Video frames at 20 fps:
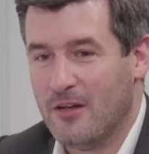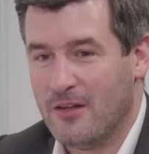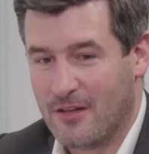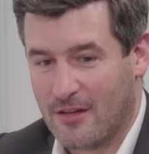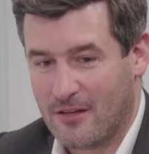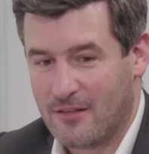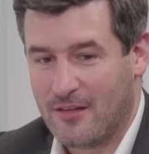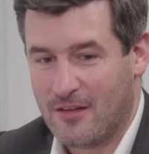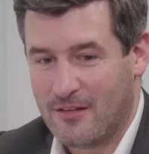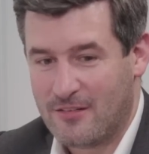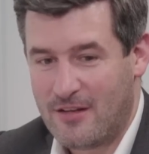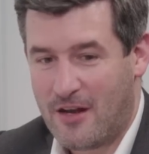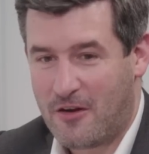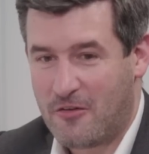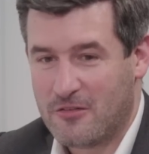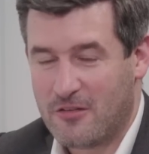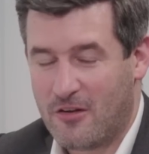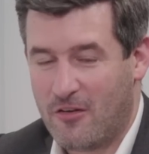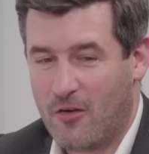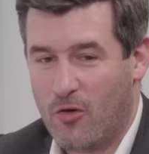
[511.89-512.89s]
And the
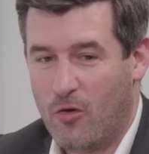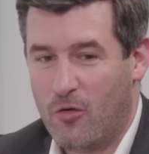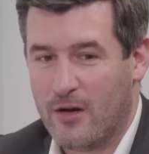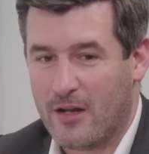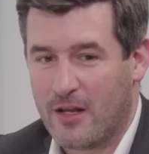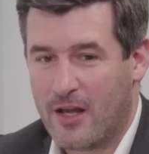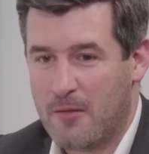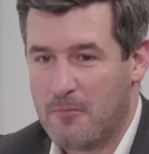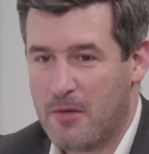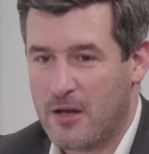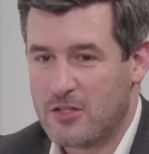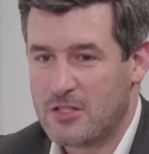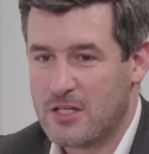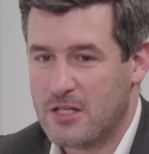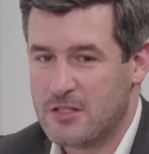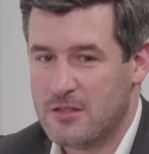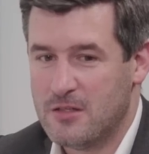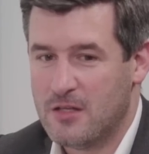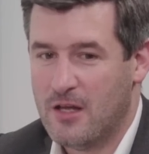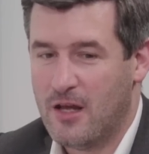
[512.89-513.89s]
secretary at Orient came out. She
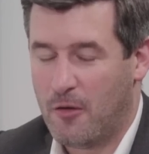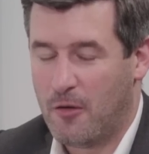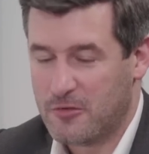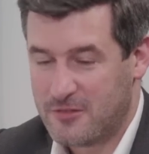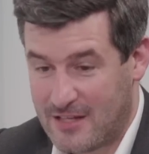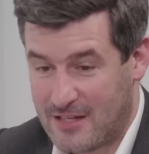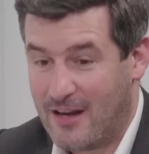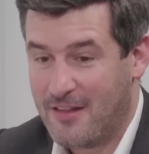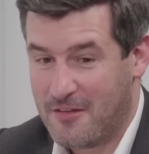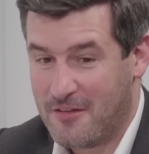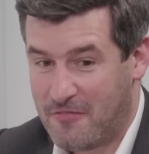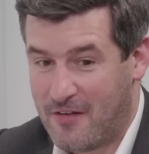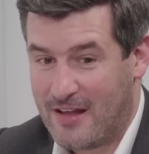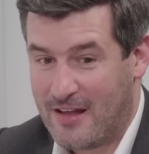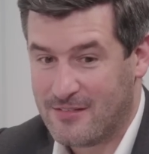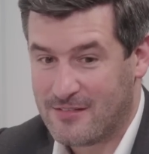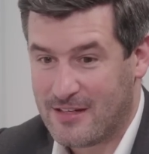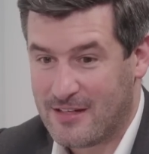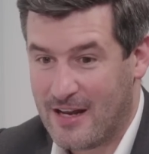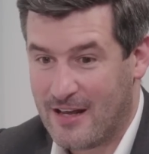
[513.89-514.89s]
said, I was selling the
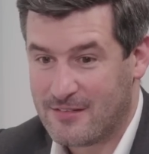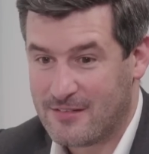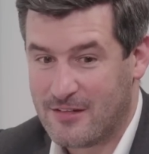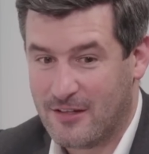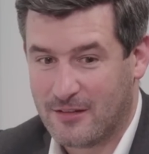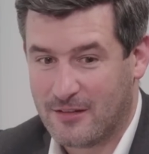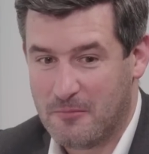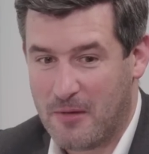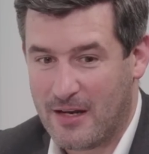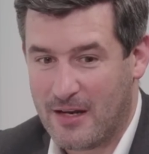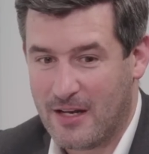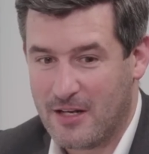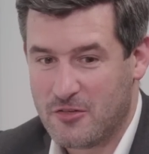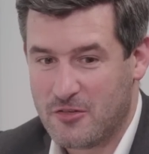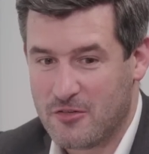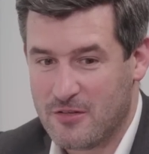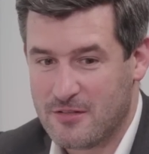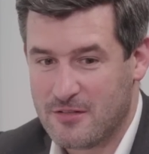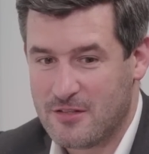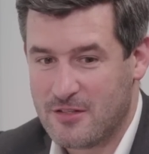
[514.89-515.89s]
fanzine outside the main
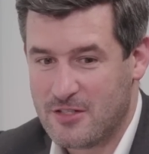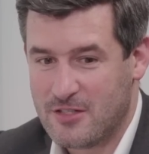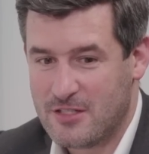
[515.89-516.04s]
entrance.